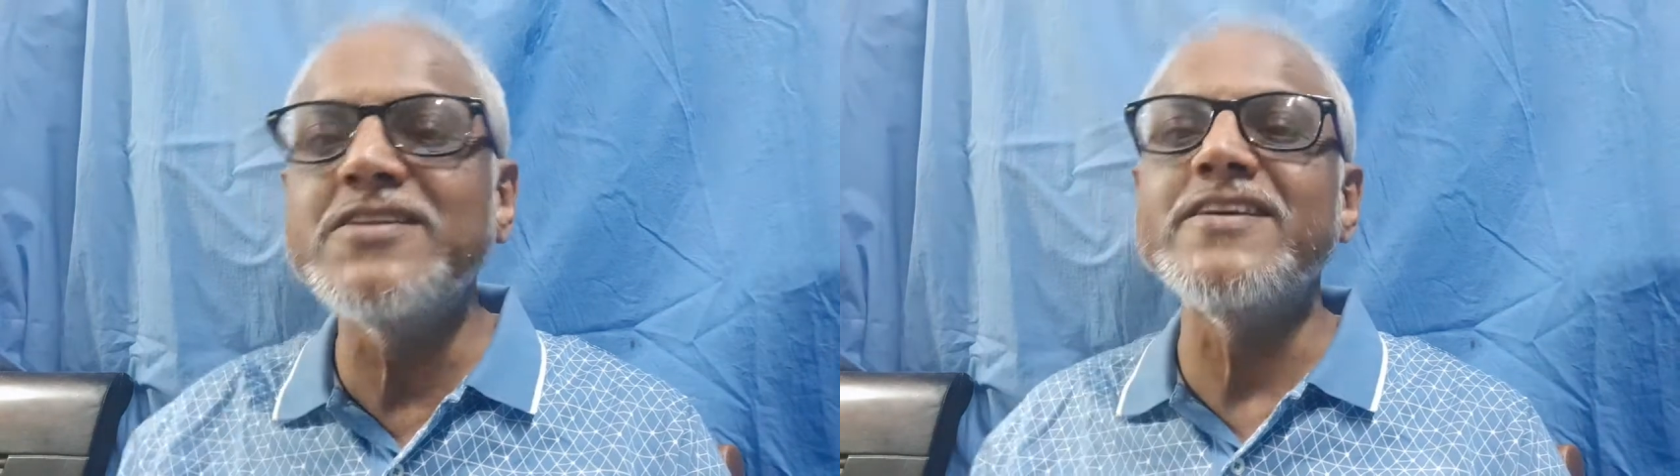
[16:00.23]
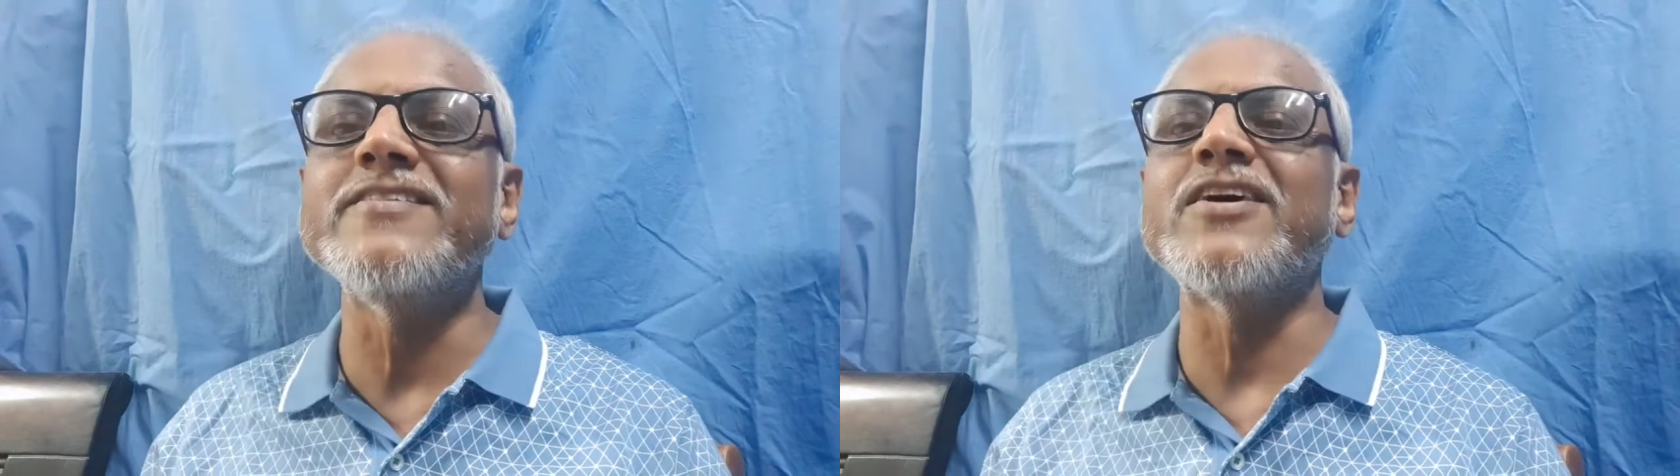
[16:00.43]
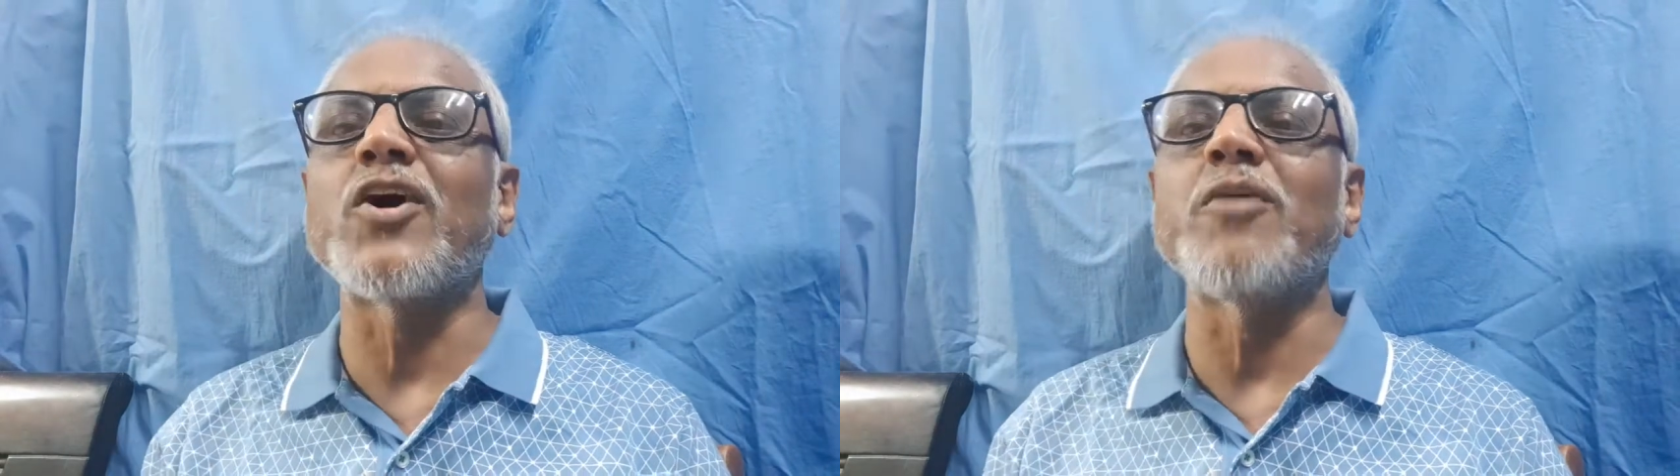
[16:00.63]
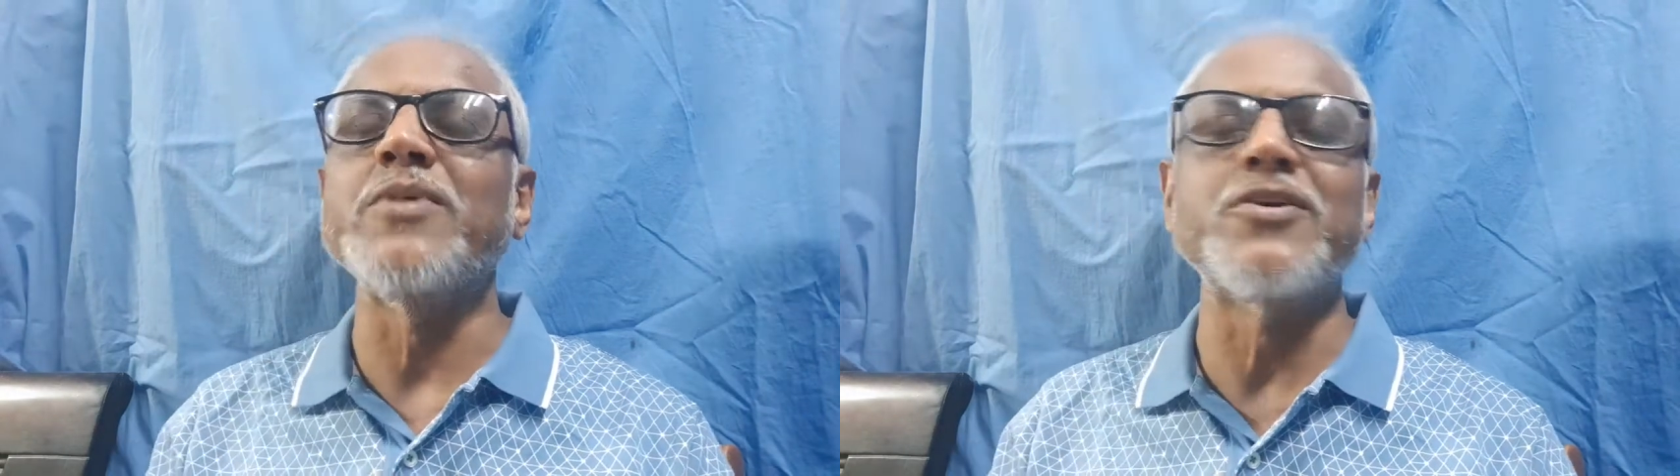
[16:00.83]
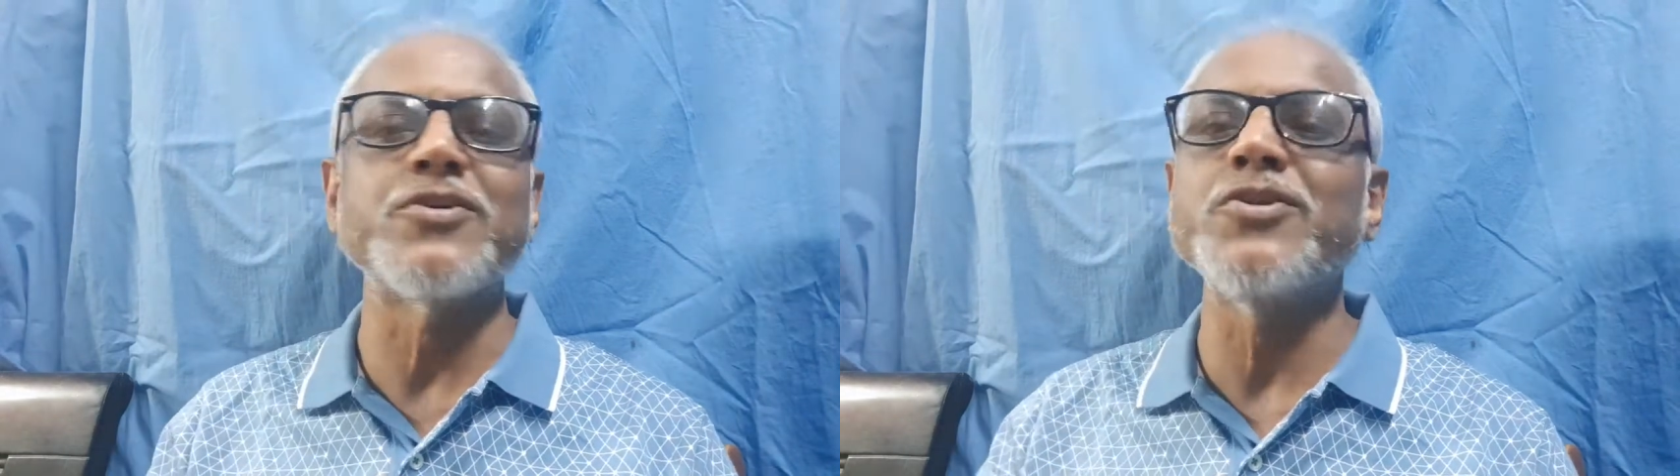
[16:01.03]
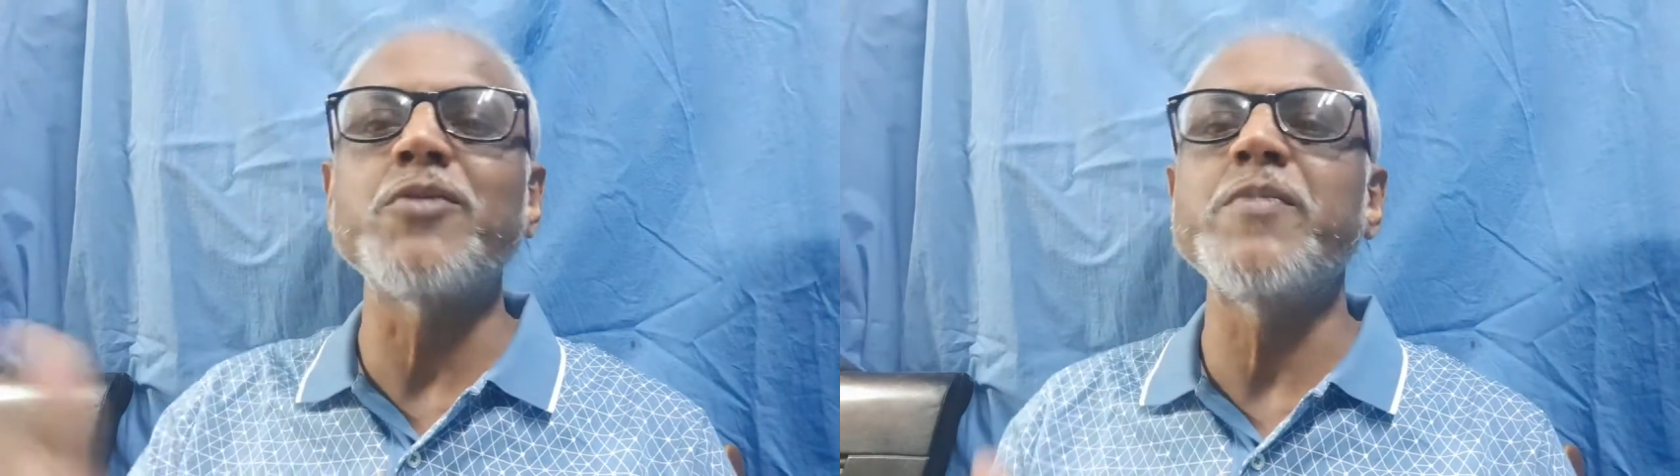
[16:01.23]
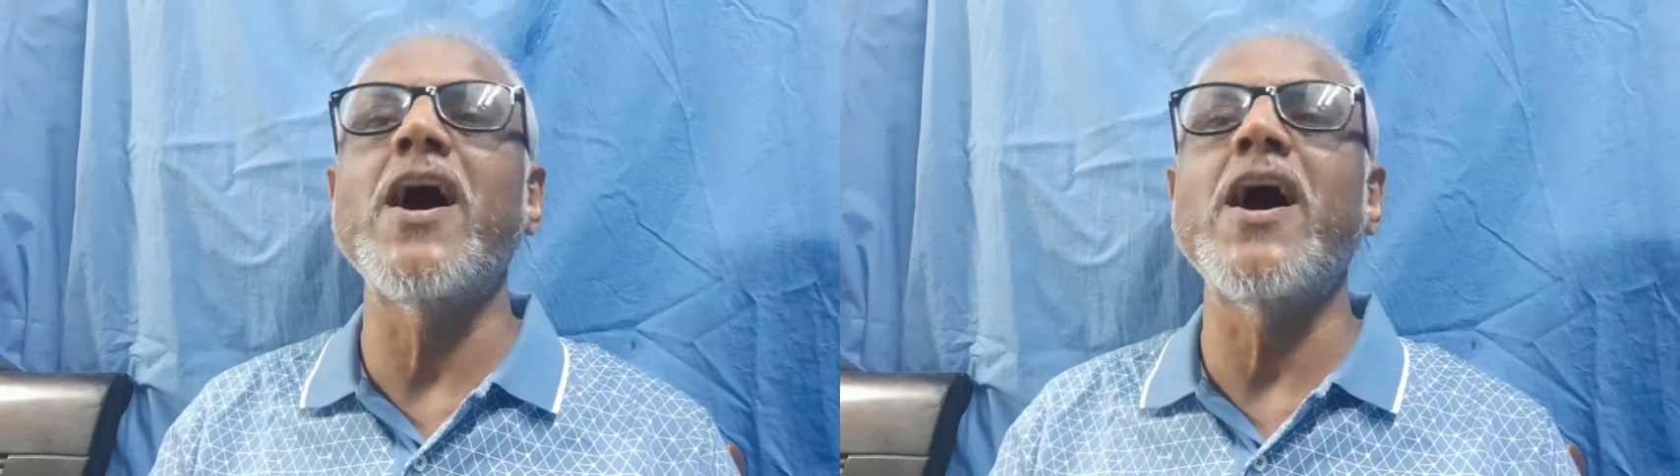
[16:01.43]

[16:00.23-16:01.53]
this economic growth, not